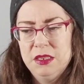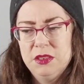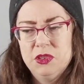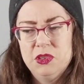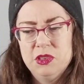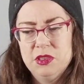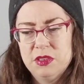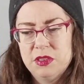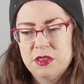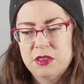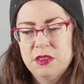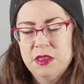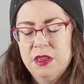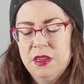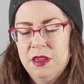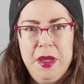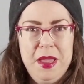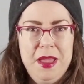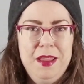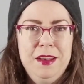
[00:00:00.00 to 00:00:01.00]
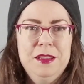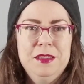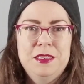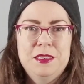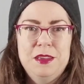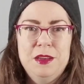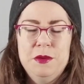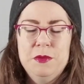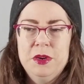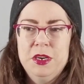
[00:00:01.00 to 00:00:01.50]
It's just, man,
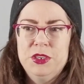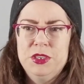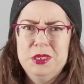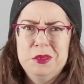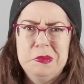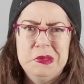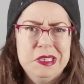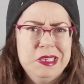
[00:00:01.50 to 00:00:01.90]
it's gut-wrenching,